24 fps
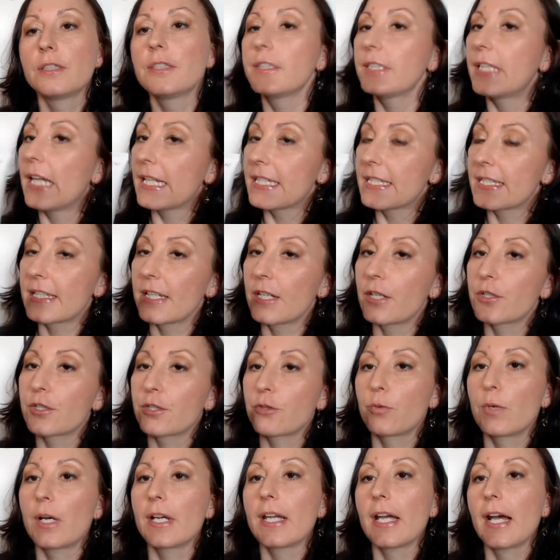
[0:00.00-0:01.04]
that's the
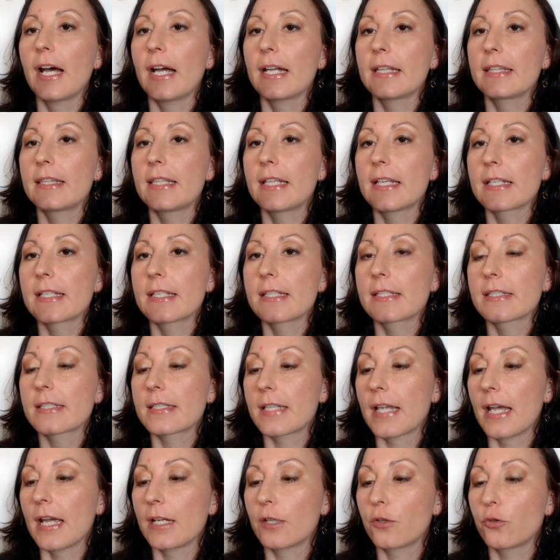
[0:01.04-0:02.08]
reason why I
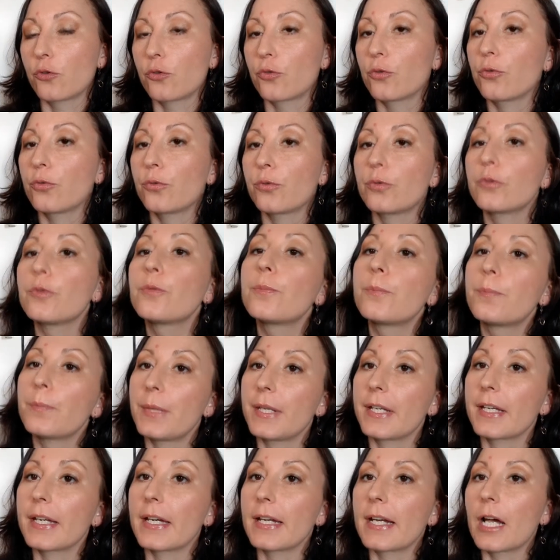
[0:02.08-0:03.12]
decided to
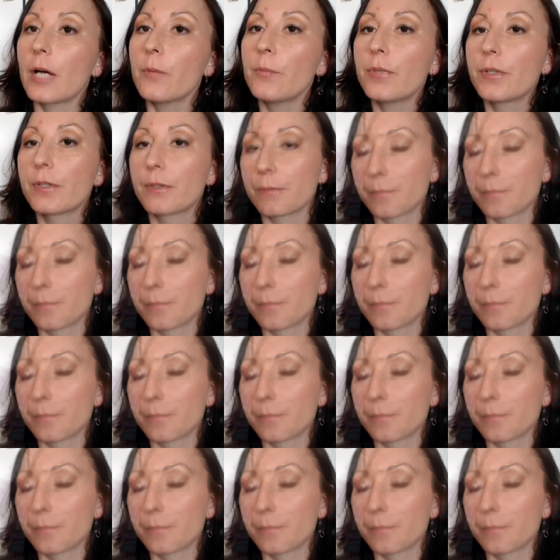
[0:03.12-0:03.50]
pick it up.